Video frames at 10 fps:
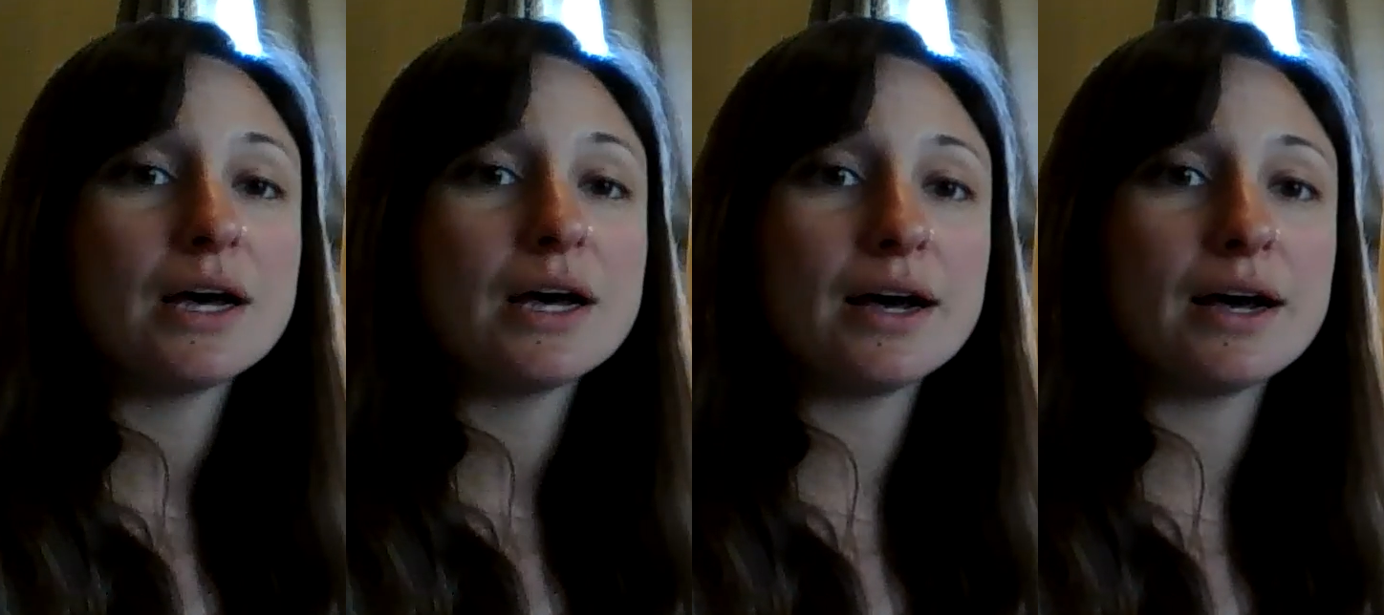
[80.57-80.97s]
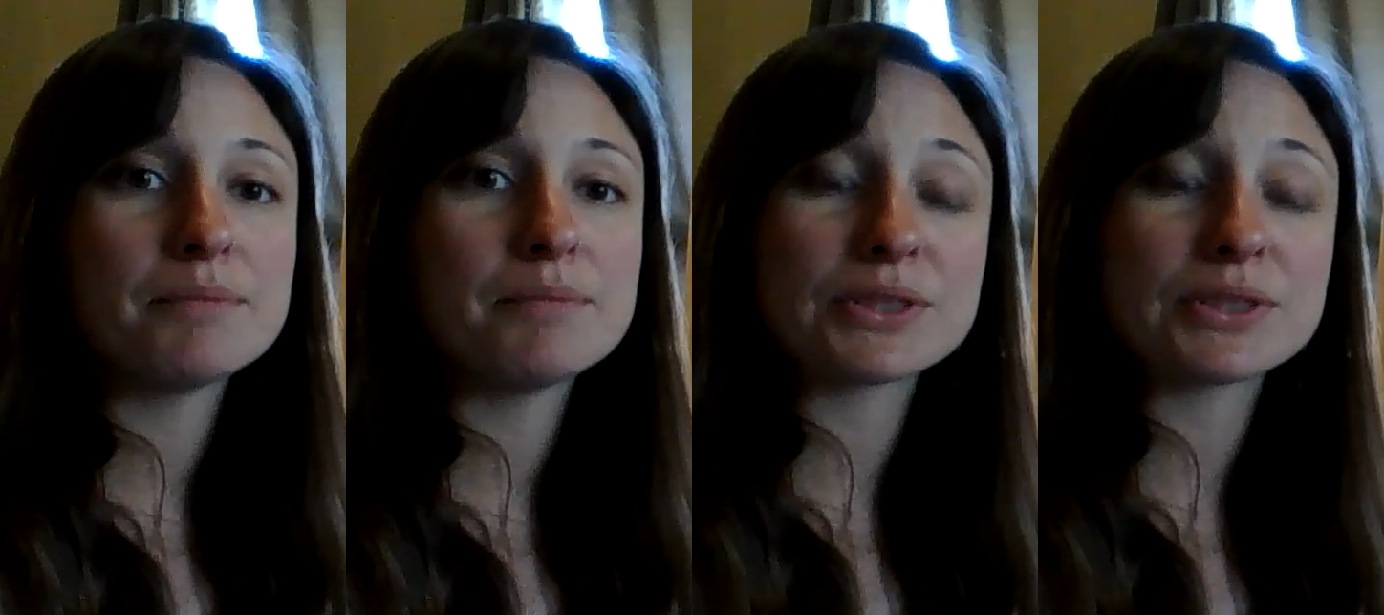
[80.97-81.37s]

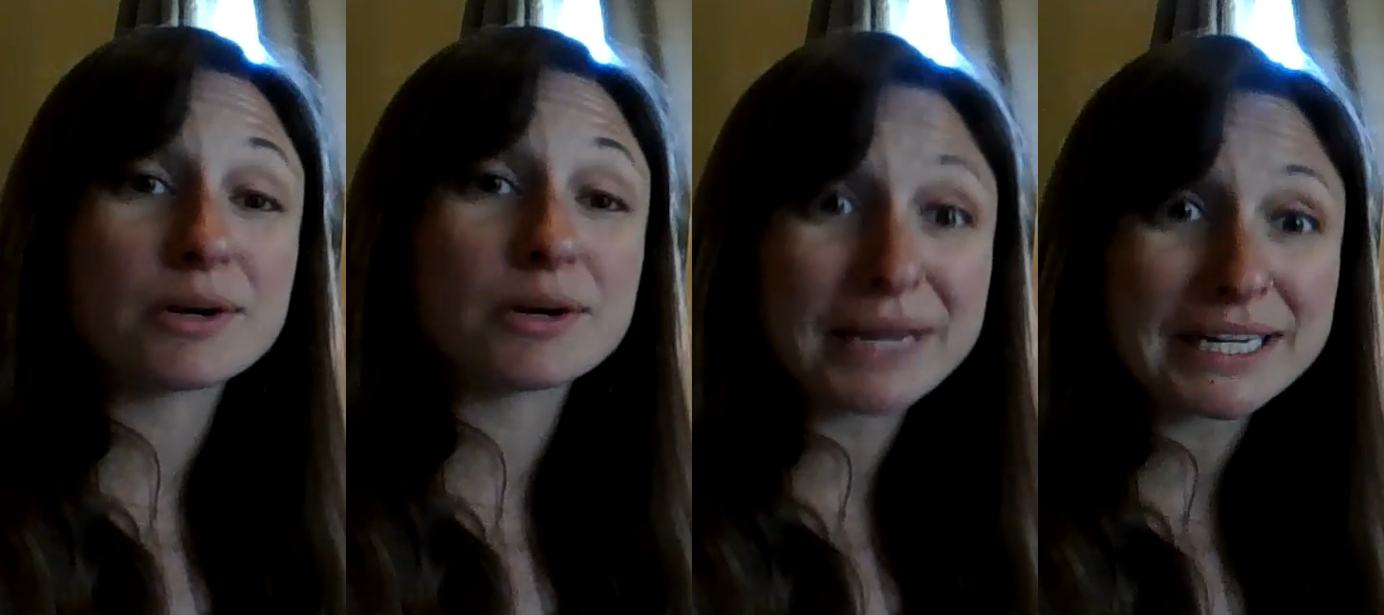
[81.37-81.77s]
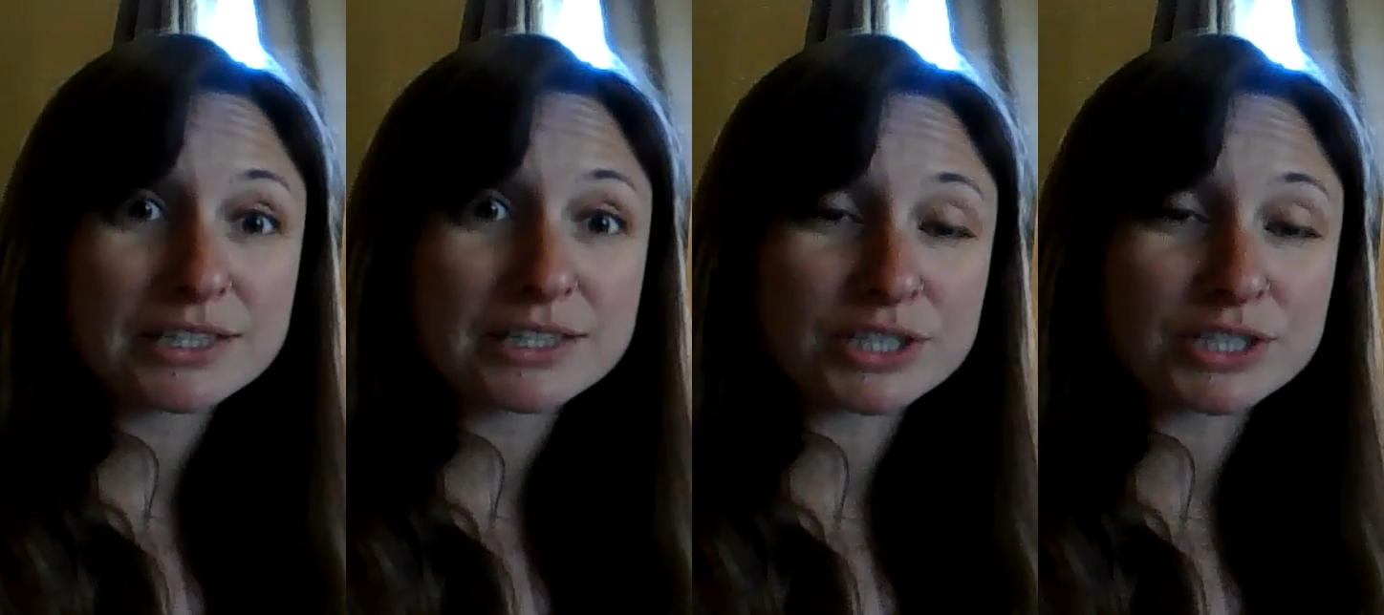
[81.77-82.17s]
But there are many
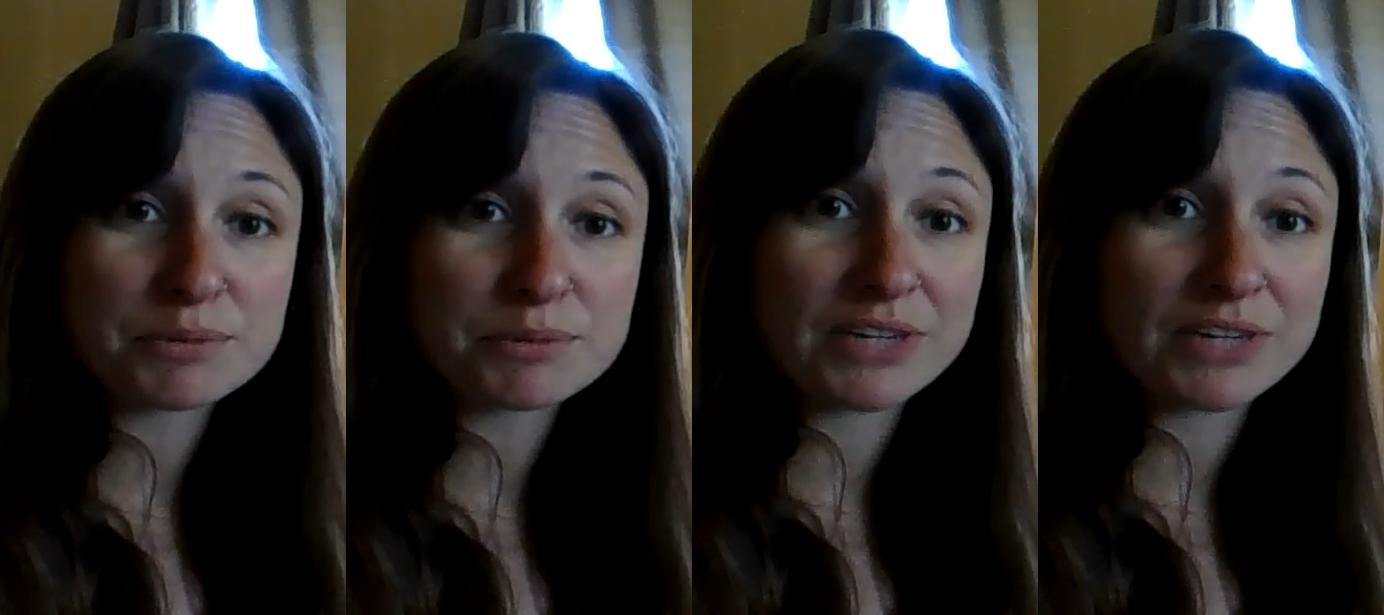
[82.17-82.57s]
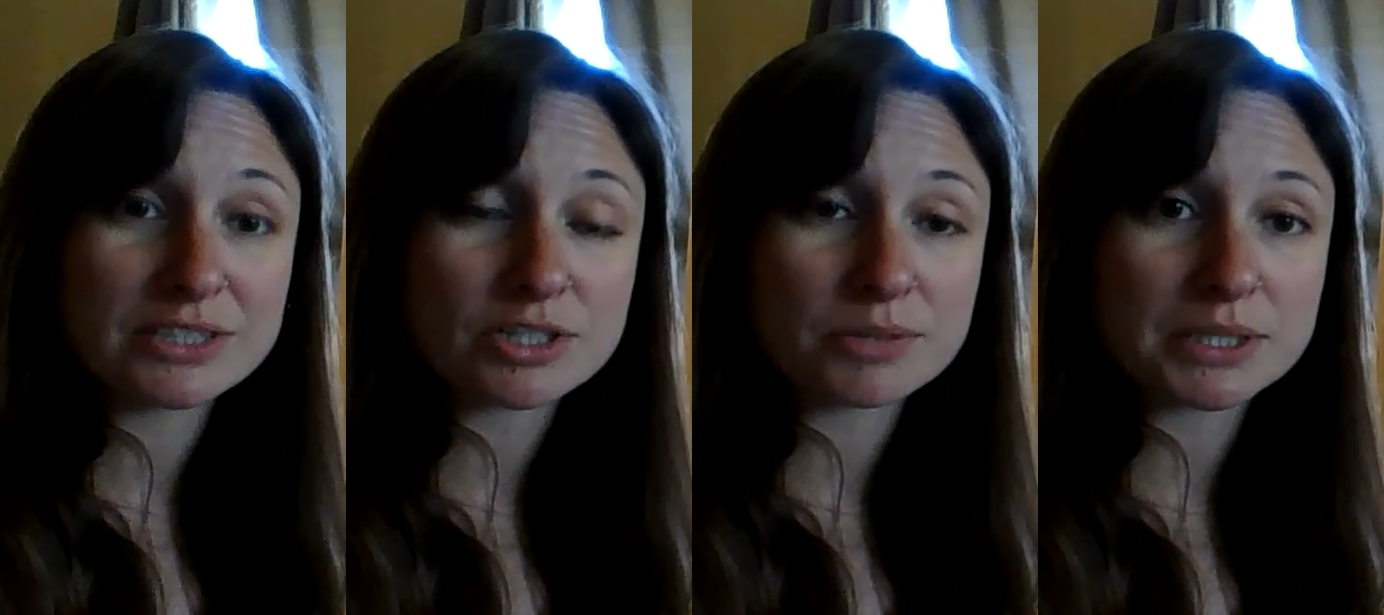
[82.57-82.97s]
different types of
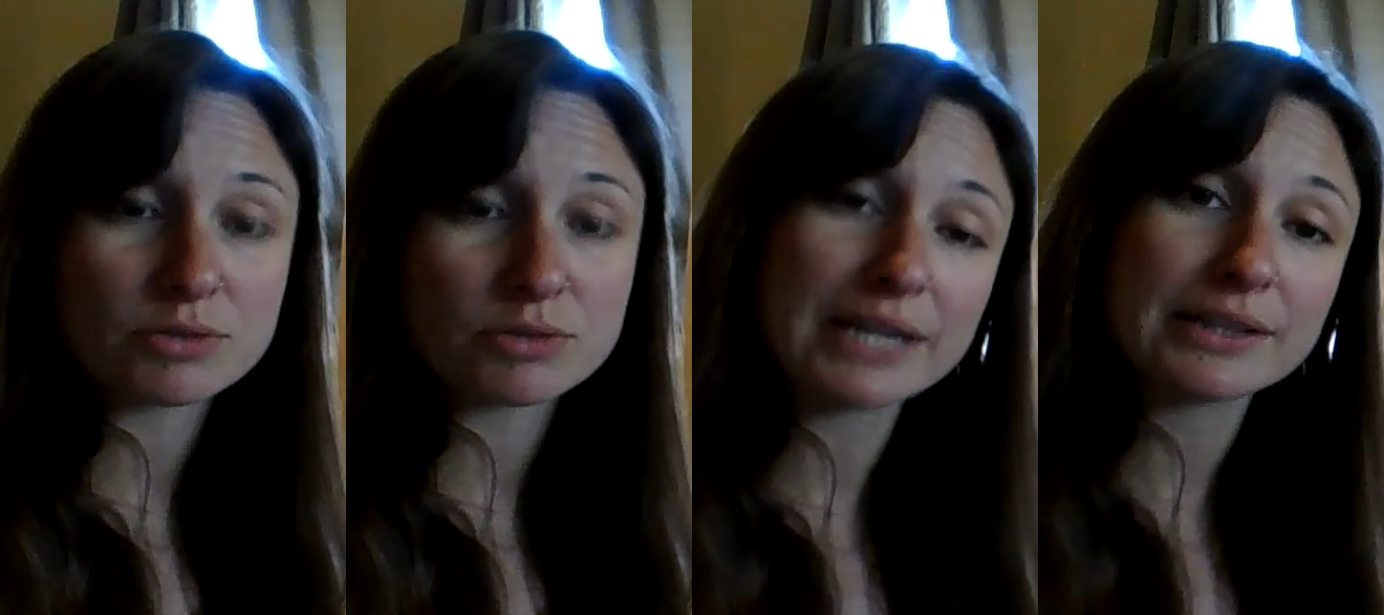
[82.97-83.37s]
instruments, right?